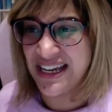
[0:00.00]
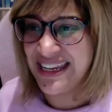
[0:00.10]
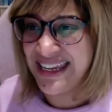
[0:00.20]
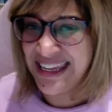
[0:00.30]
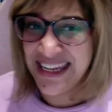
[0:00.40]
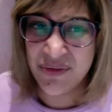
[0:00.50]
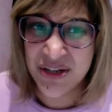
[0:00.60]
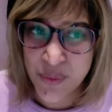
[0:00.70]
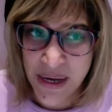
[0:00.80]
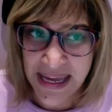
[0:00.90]
And here
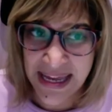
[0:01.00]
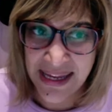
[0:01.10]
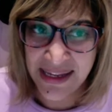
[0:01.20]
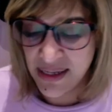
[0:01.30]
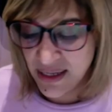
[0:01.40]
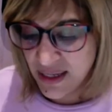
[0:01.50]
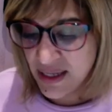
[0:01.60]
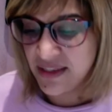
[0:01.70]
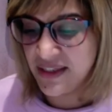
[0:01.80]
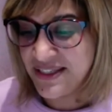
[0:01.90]
is where
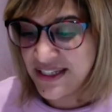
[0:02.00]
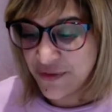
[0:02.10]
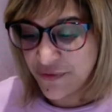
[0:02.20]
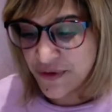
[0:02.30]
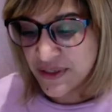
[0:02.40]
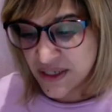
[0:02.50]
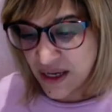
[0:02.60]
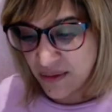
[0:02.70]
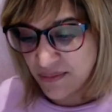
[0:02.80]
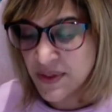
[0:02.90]
the difference
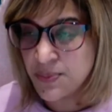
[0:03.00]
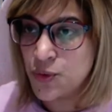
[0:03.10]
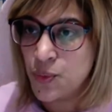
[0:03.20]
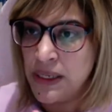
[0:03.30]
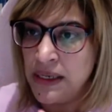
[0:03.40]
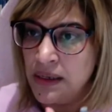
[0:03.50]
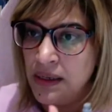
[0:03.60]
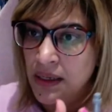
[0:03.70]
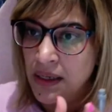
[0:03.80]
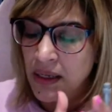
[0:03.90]
comes between
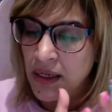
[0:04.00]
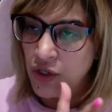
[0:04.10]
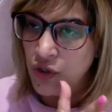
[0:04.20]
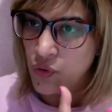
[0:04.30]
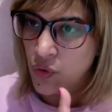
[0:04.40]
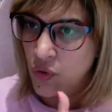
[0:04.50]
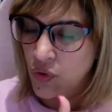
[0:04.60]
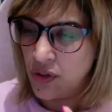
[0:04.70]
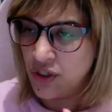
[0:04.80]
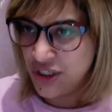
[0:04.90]

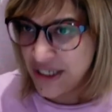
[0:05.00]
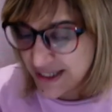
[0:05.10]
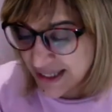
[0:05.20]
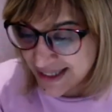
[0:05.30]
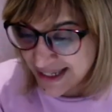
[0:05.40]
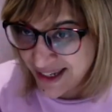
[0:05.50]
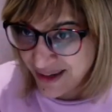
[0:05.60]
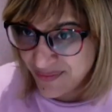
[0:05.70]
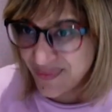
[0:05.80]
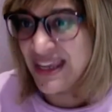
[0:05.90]
your GCSE
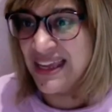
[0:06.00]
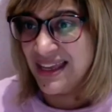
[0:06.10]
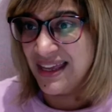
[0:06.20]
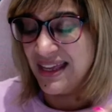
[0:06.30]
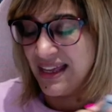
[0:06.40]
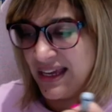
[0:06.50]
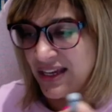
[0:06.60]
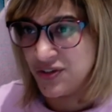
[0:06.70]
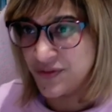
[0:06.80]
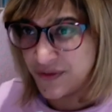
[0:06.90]
and
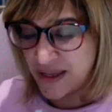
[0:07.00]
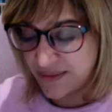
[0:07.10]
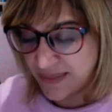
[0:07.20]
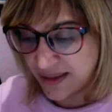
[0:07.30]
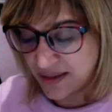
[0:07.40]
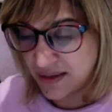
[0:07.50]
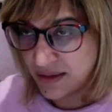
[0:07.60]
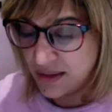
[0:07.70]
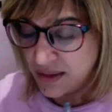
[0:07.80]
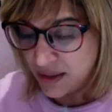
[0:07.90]
your further maths.
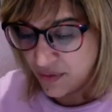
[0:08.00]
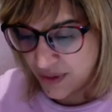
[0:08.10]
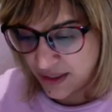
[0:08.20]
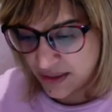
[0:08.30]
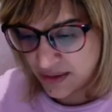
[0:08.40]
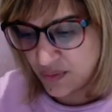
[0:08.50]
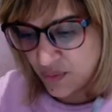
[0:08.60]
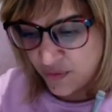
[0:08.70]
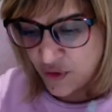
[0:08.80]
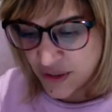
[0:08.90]
Right,
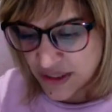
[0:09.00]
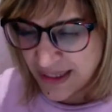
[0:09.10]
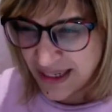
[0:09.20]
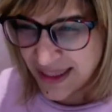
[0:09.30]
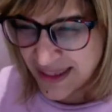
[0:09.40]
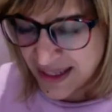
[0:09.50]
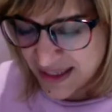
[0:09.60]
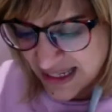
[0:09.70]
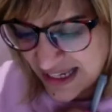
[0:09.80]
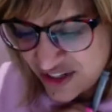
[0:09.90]
we've got something like
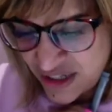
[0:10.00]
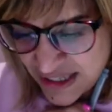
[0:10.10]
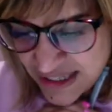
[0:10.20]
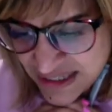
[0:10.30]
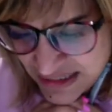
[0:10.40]
this and you're like,